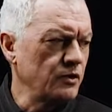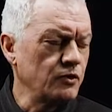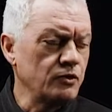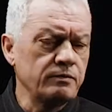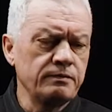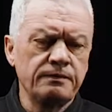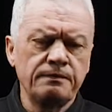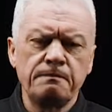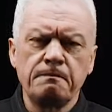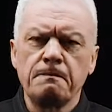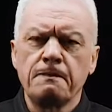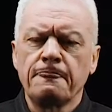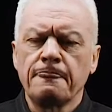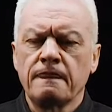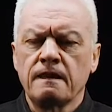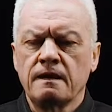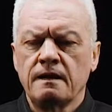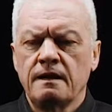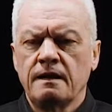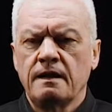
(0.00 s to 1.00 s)
Ohm,
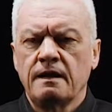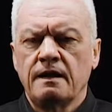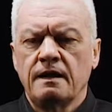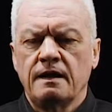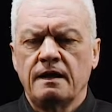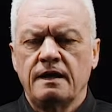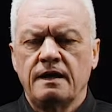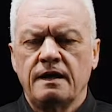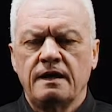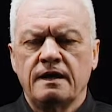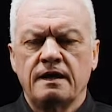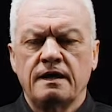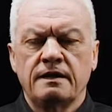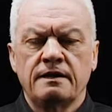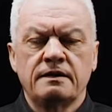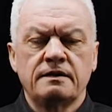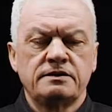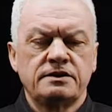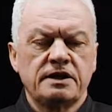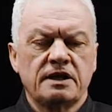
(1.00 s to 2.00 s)

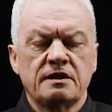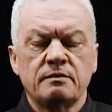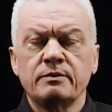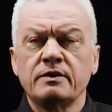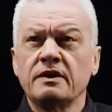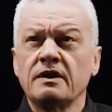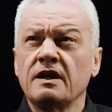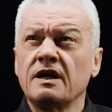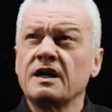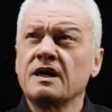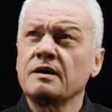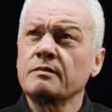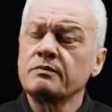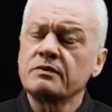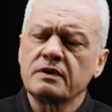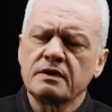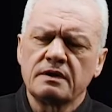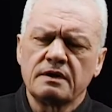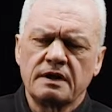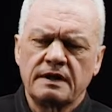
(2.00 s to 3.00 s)
and a gentleman named